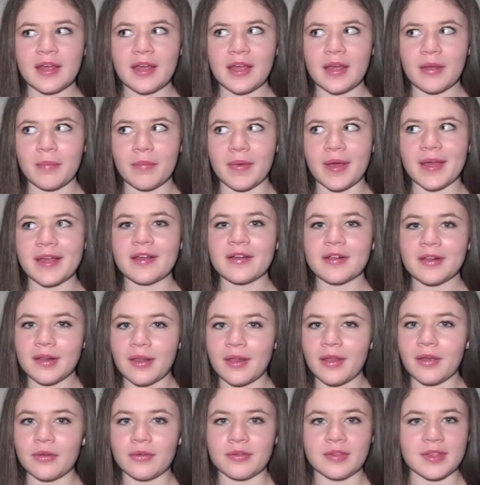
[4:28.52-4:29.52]
at my
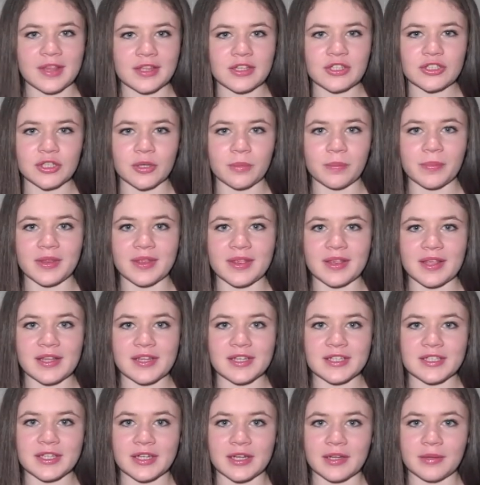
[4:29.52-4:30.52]
closest shopping
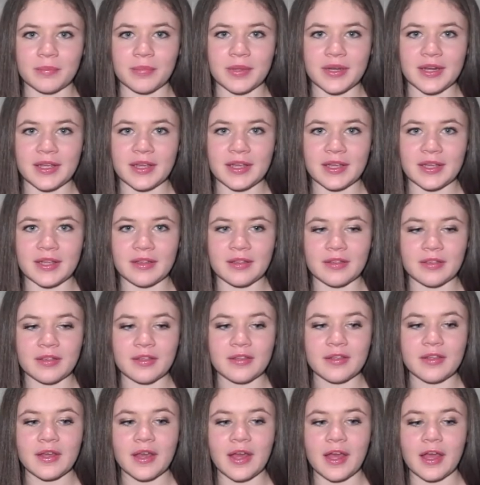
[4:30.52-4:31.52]
center, but it
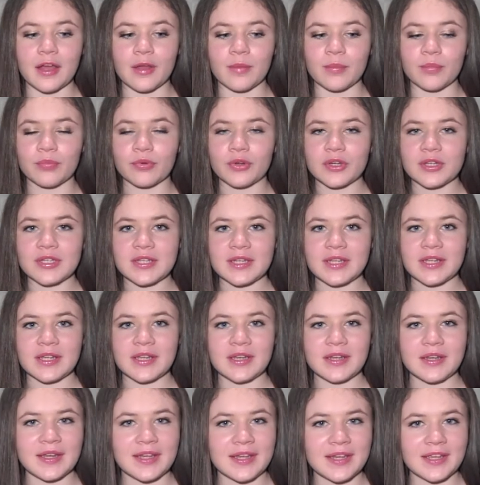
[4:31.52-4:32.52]
is
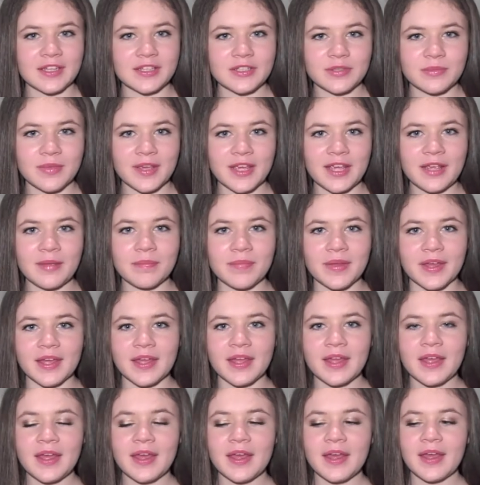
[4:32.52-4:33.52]
pretty near to me. But
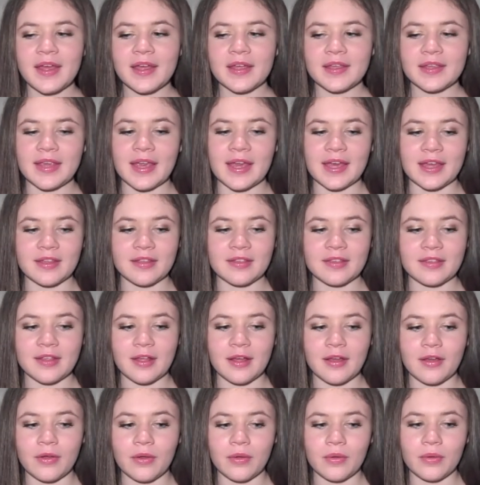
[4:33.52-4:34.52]
yeah,
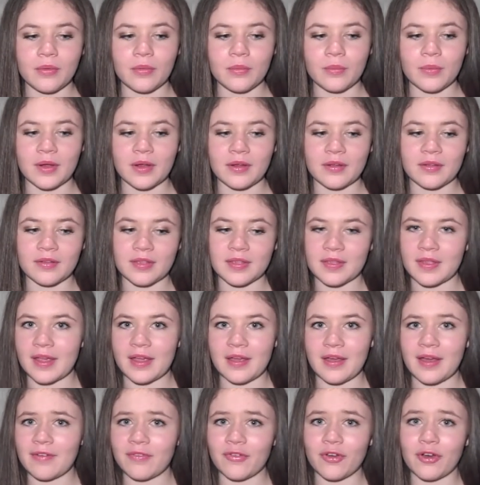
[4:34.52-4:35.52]
so whereas
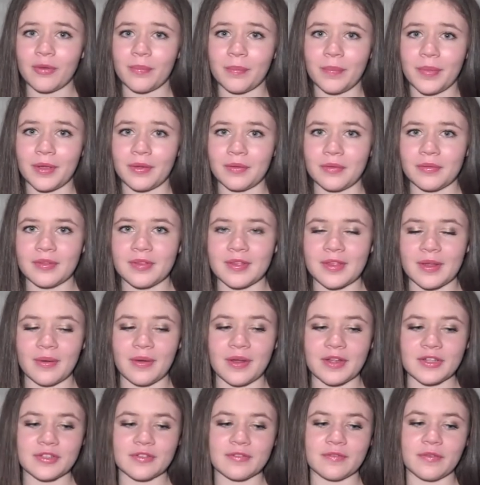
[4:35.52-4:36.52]
that I've got a Boots, so
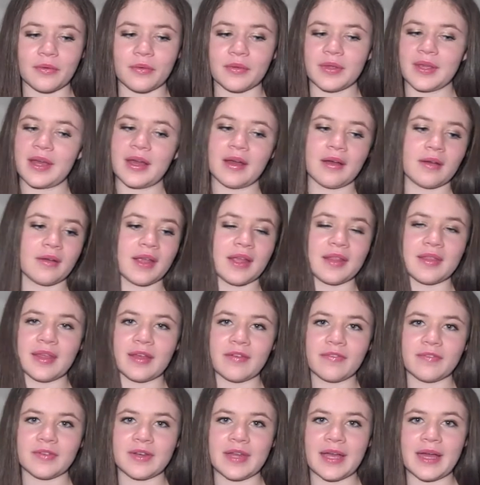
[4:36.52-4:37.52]
I just thought, yeah, I'll get
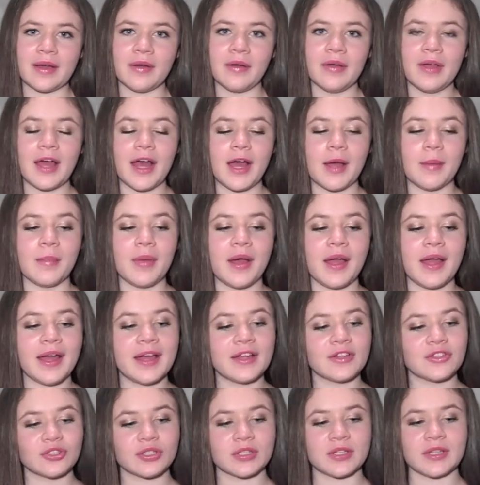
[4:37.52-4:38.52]
that for now. I might
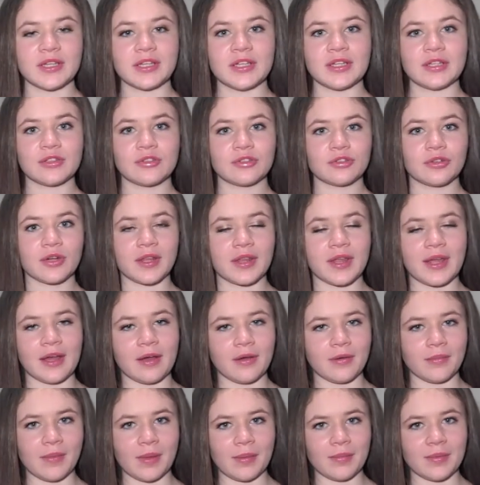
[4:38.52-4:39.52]
actually try that
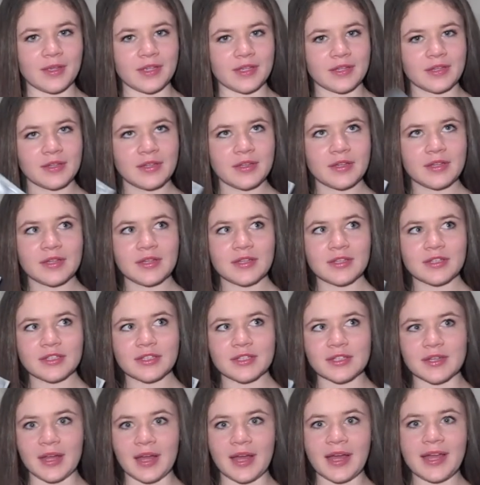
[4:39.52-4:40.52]
out maybe
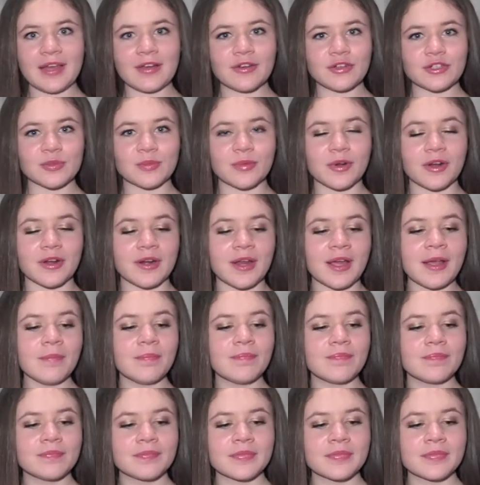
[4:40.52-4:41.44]
tonight or tomorrow night.